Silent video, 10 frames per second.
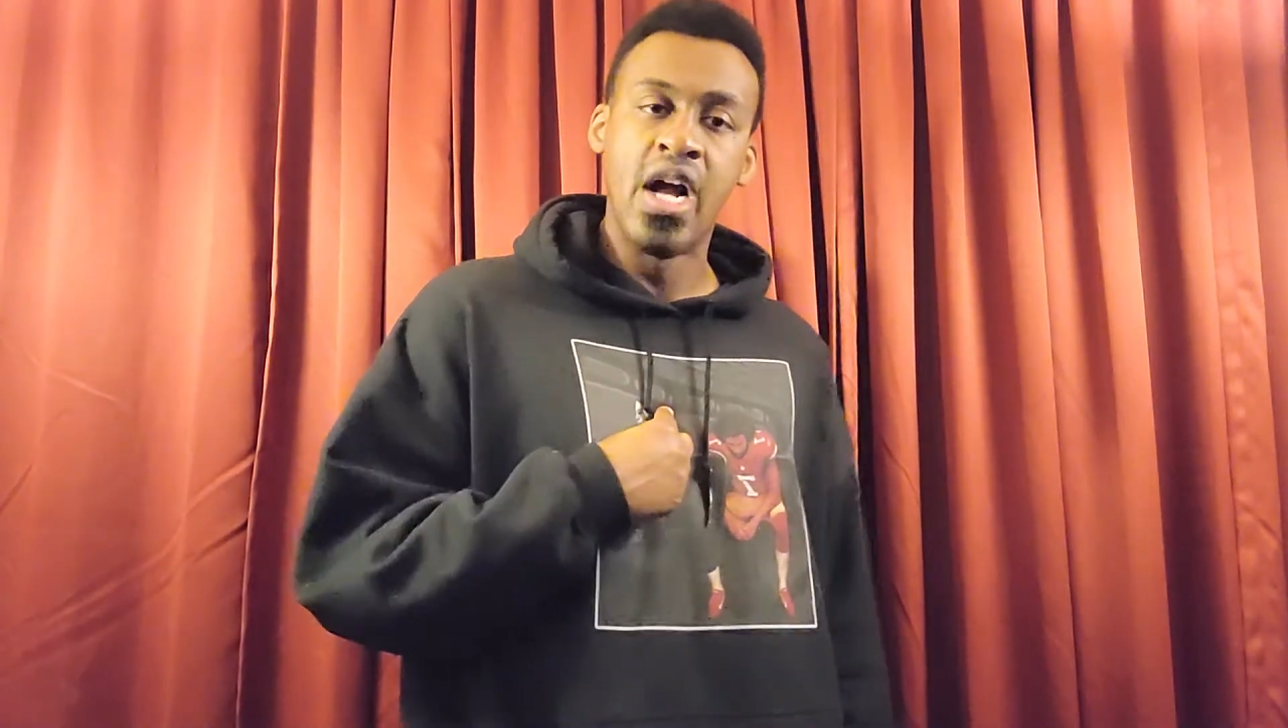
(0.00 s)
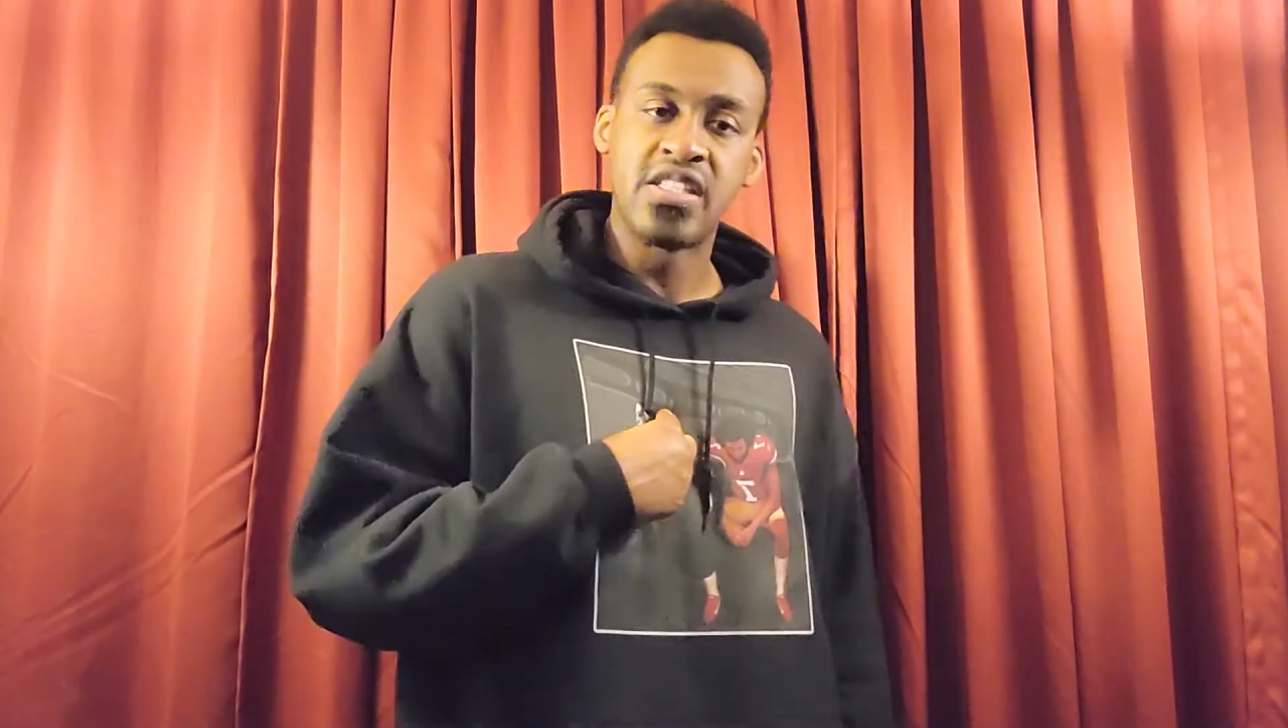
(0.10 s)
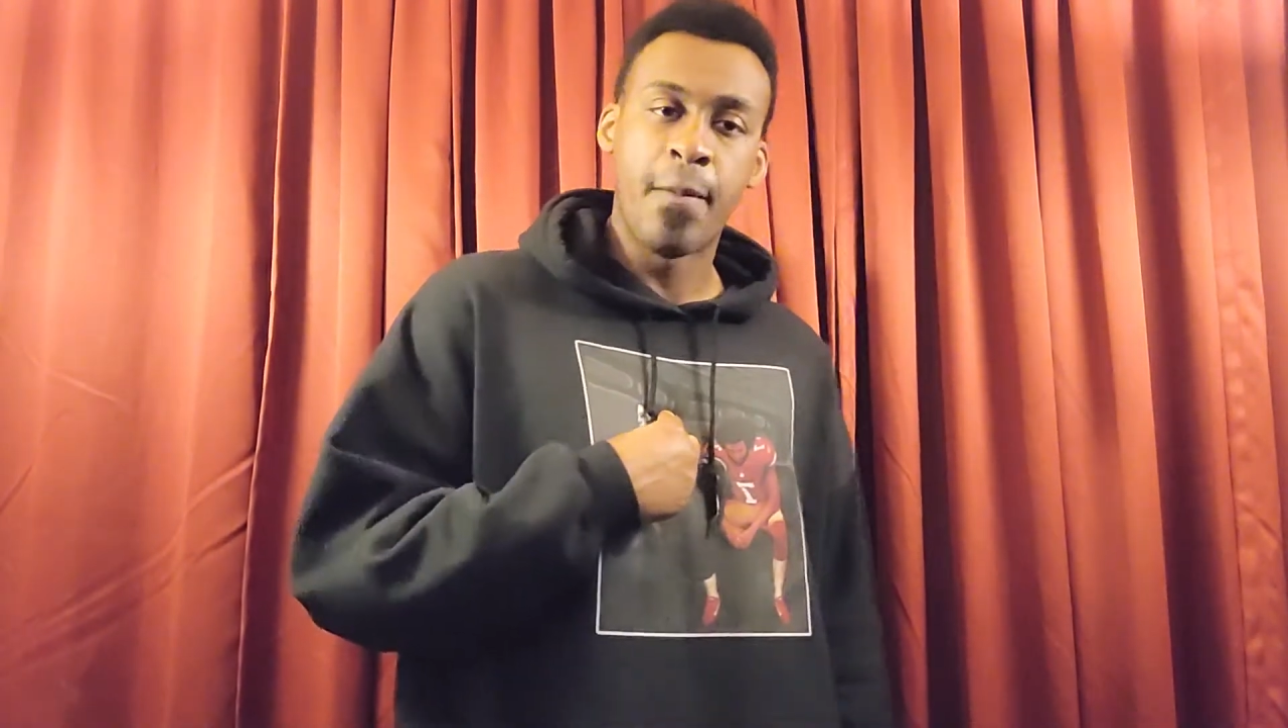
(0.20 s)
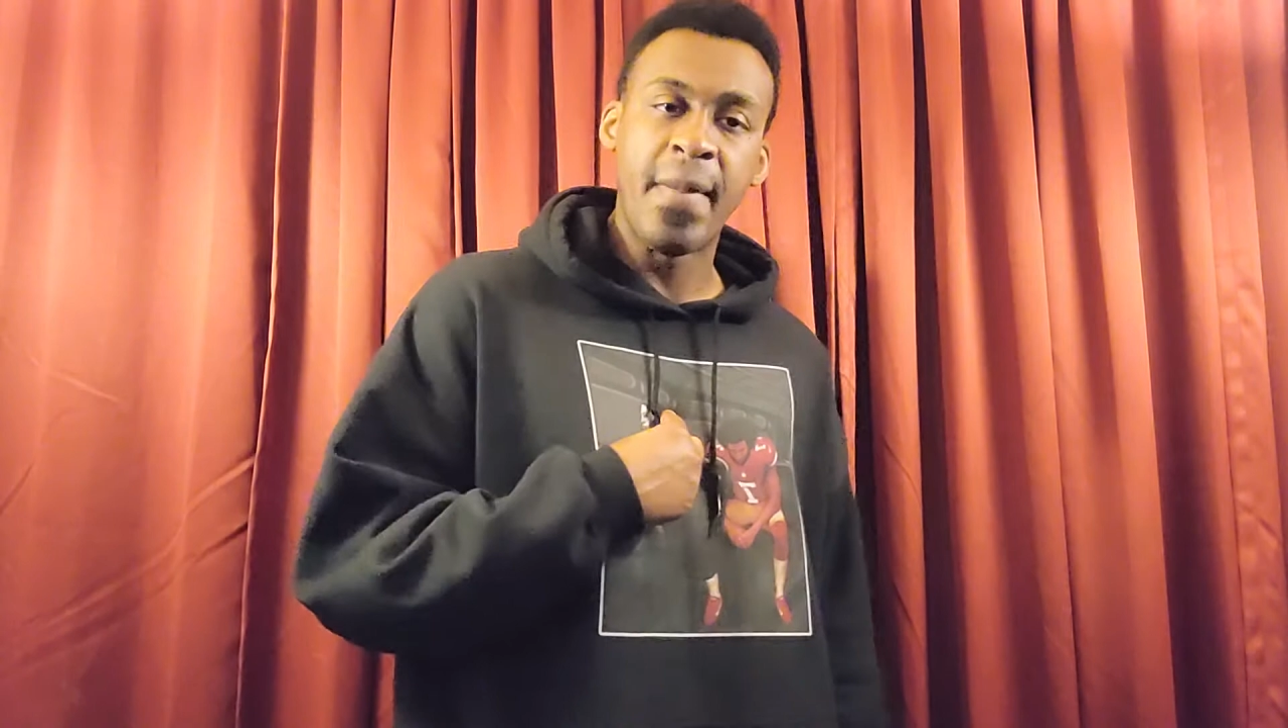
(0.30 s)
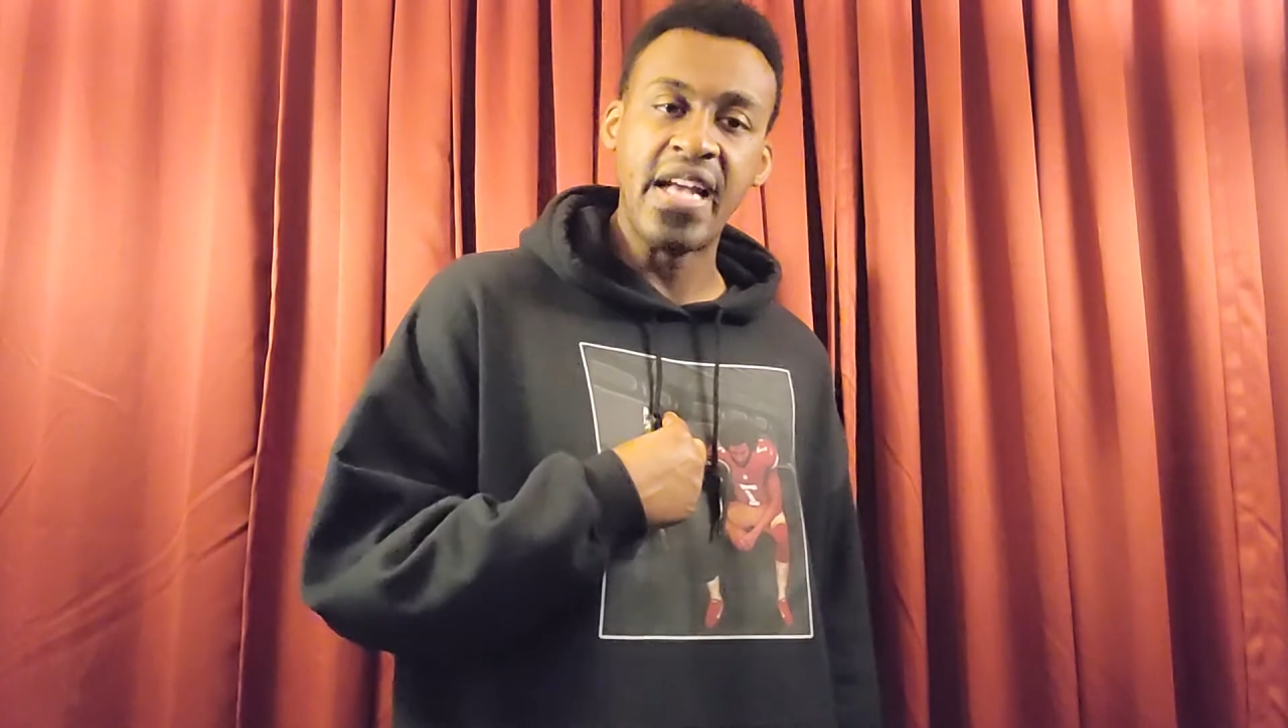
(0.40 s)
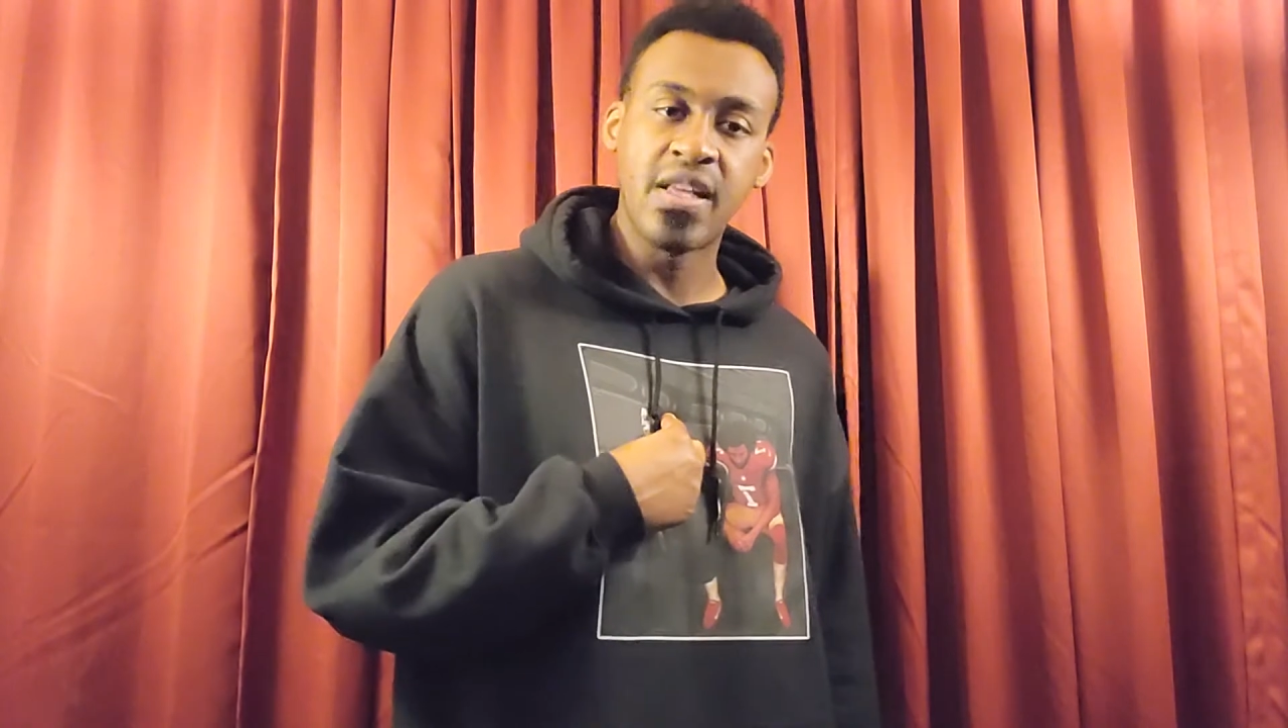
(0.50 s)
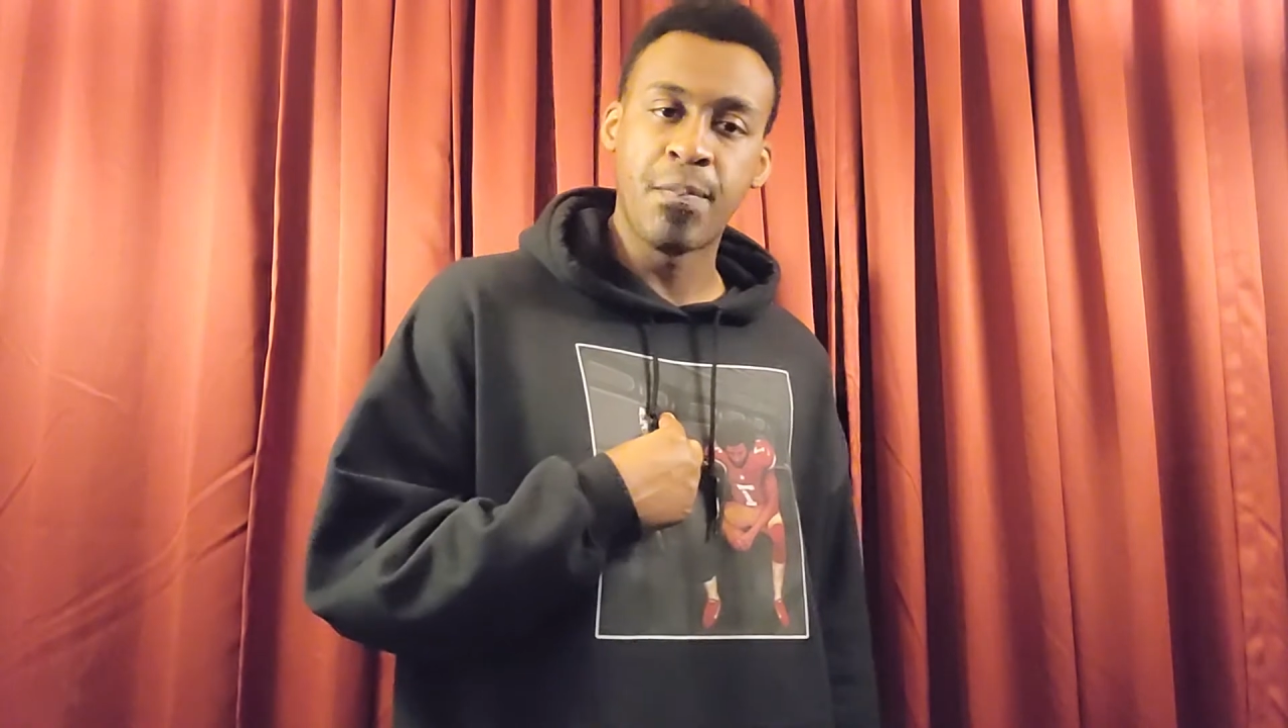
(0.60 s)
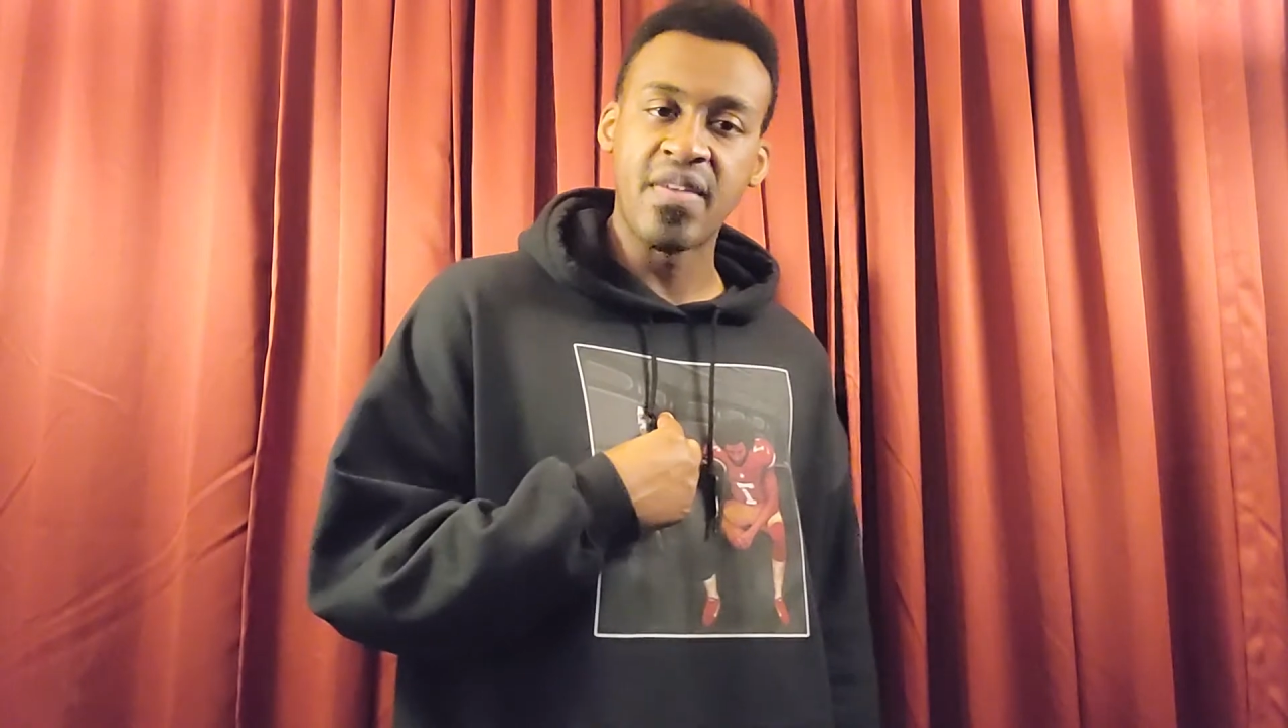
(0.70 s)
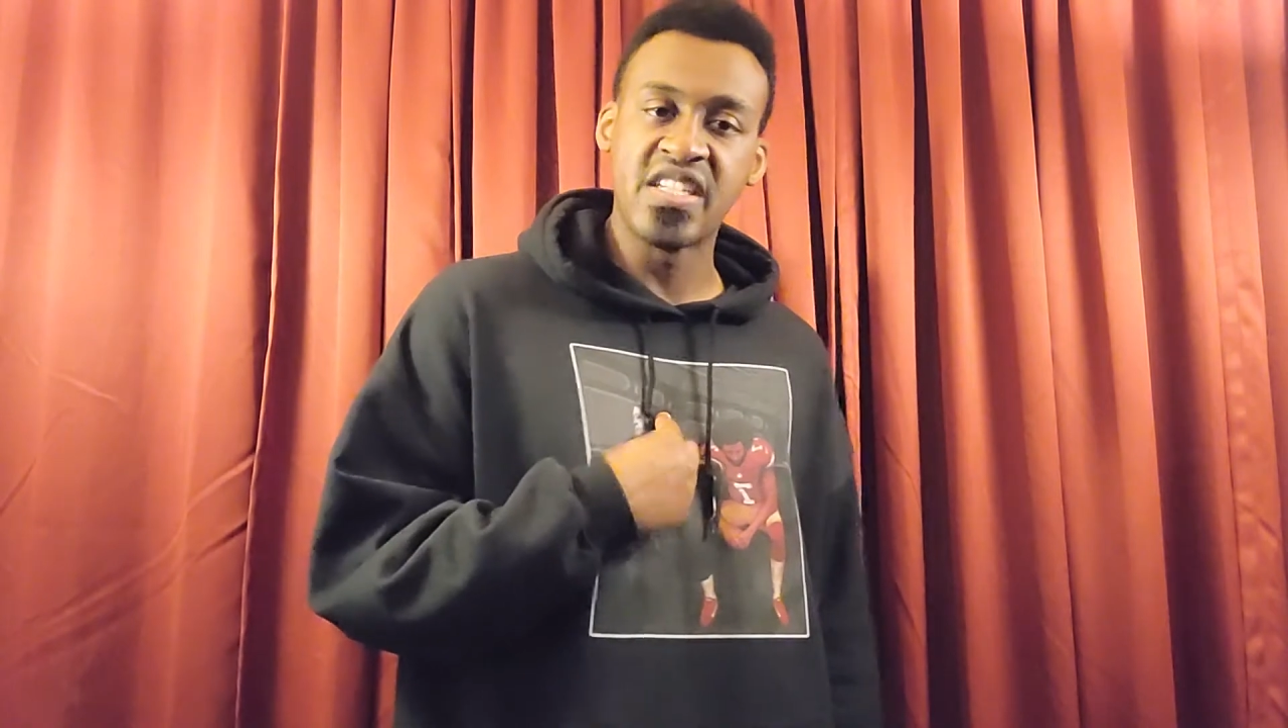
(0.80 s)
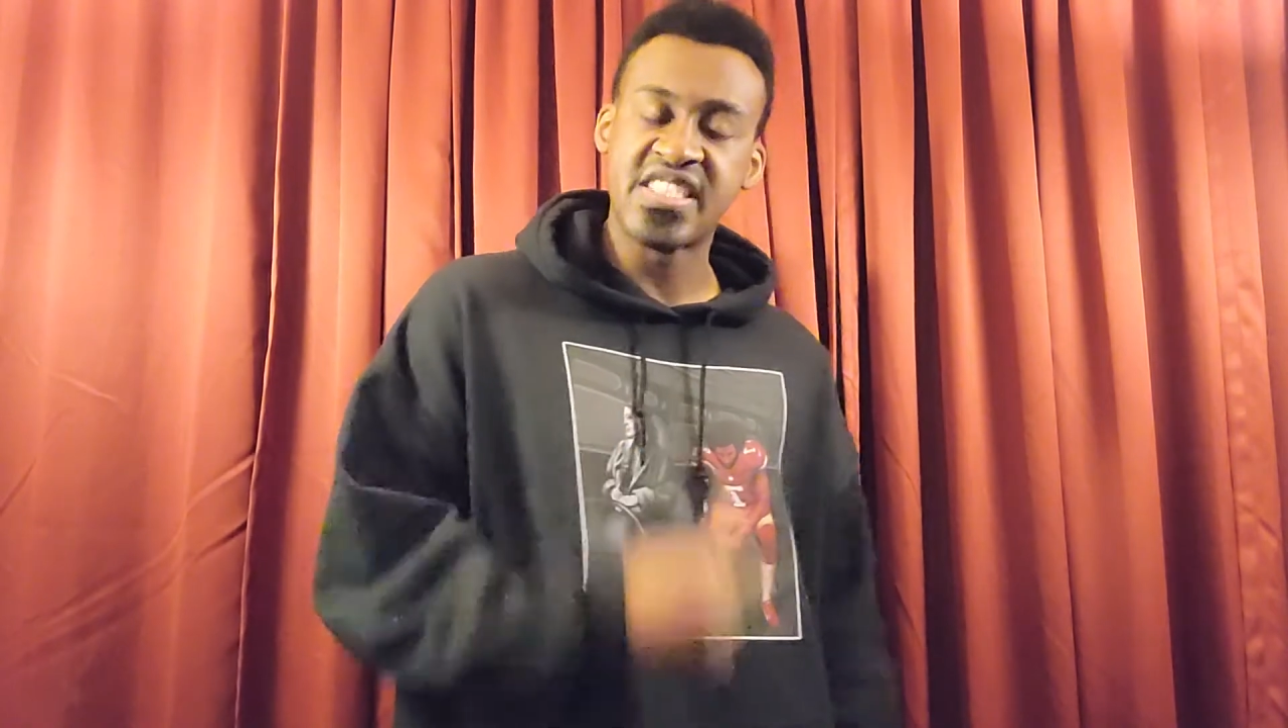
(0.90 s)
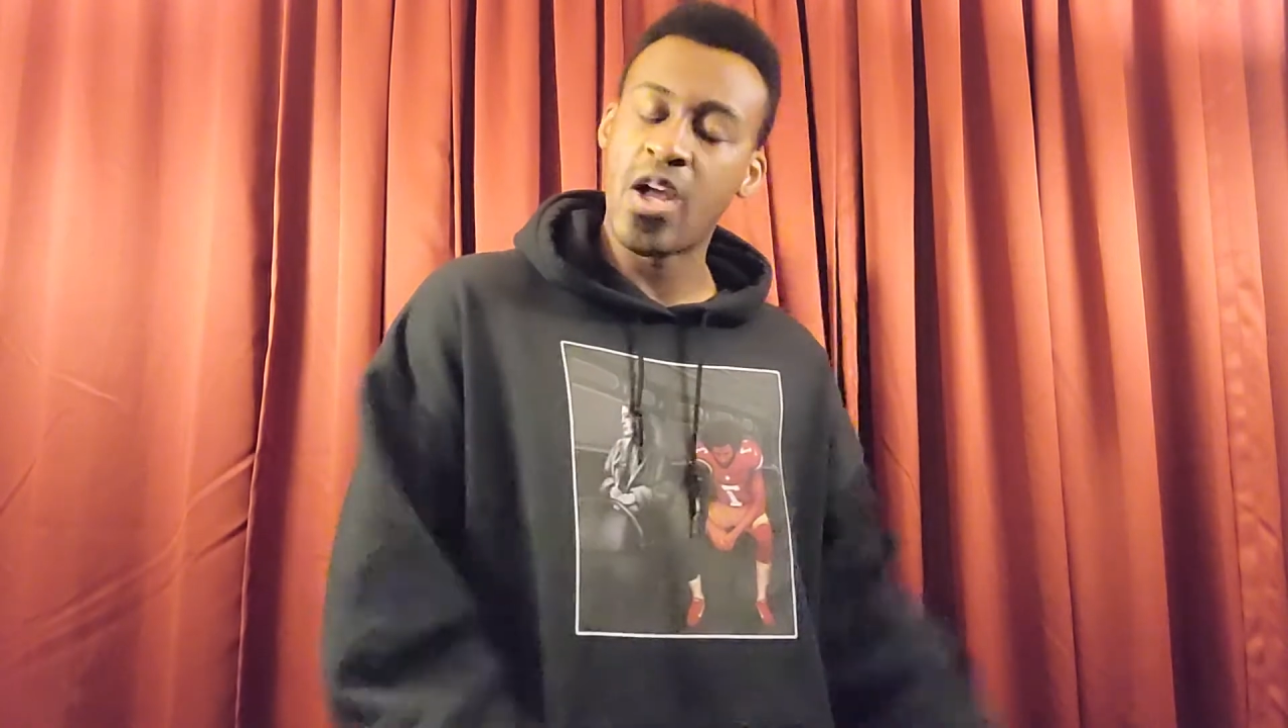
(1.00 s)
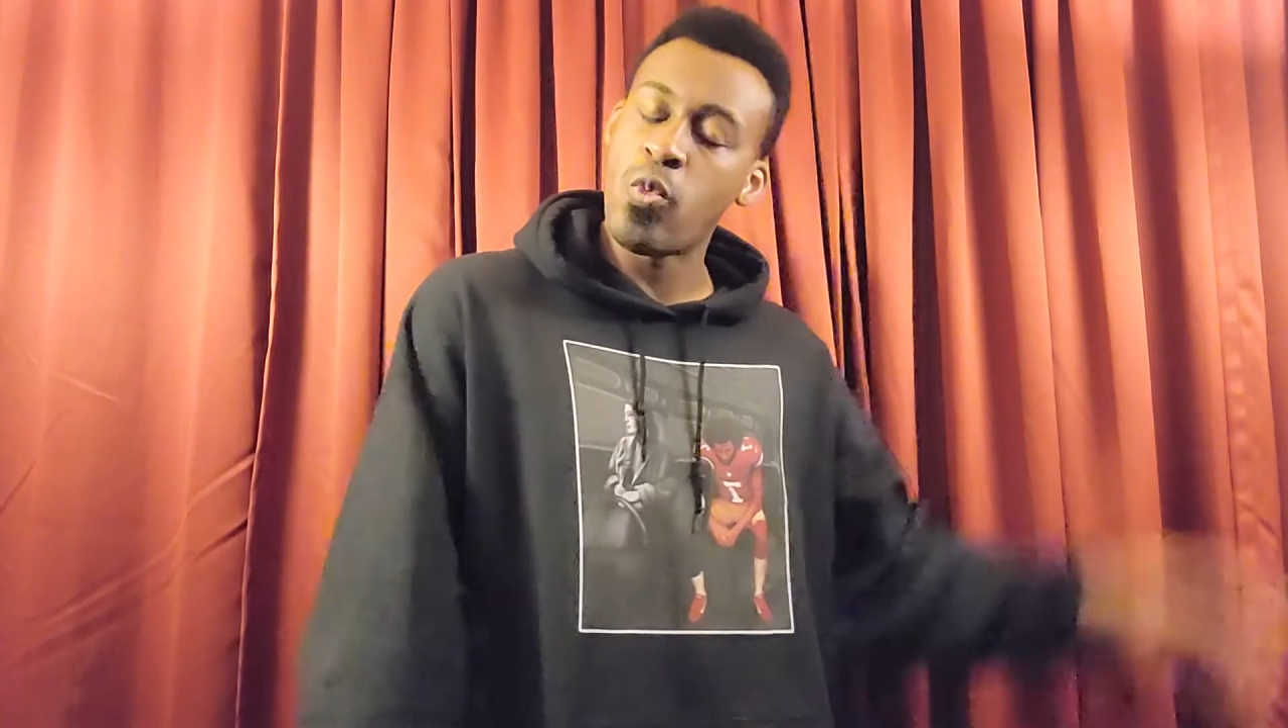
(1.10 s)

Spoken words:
that made the brother say,